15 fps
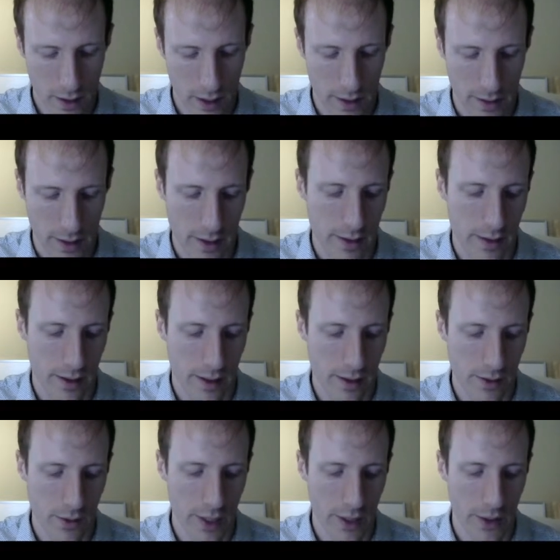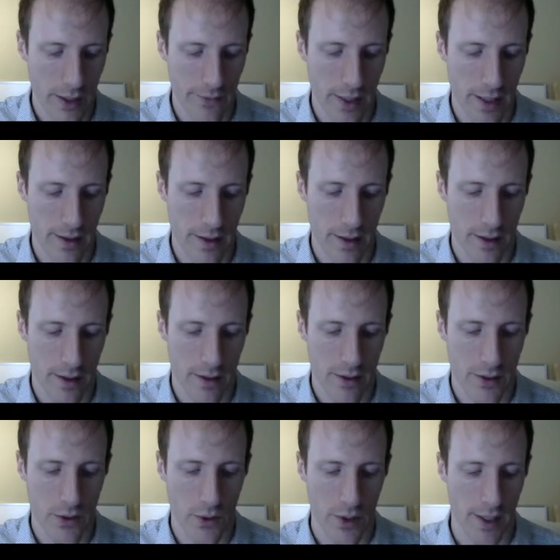And this is only going to find the
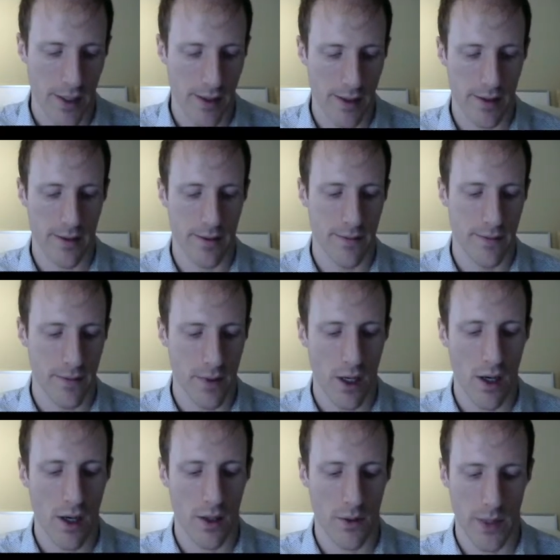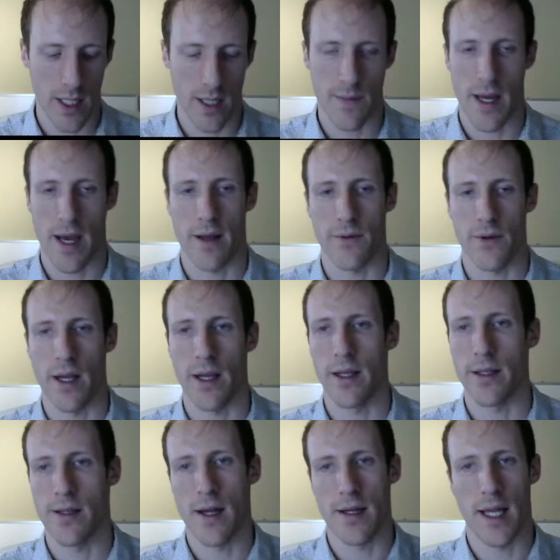shortest unweighted path, right?
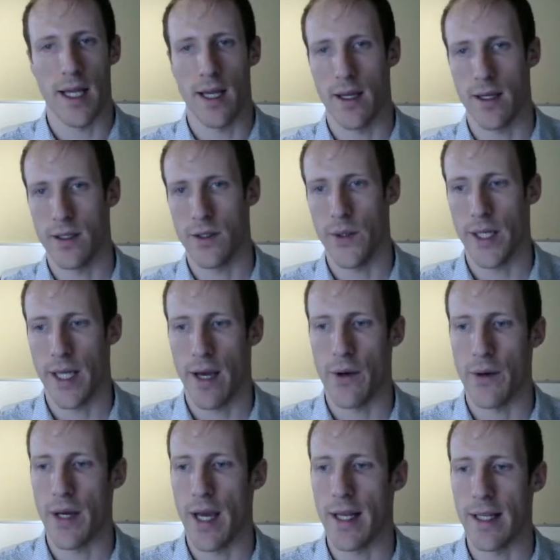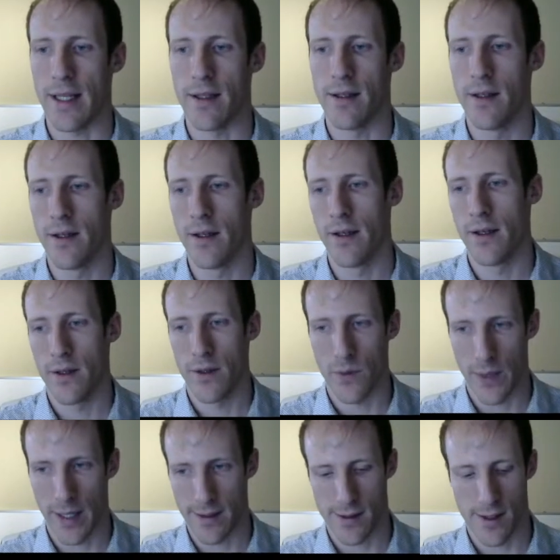It's not taking into account any
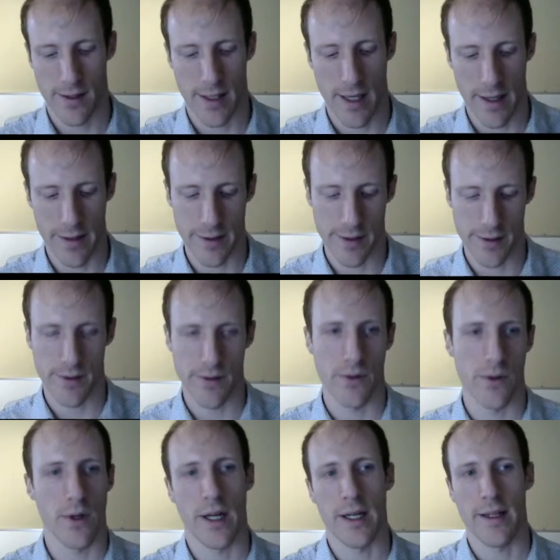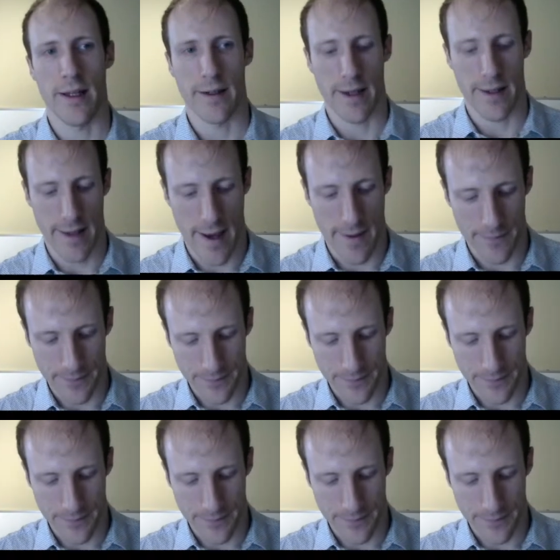weights on the edges or anything like that.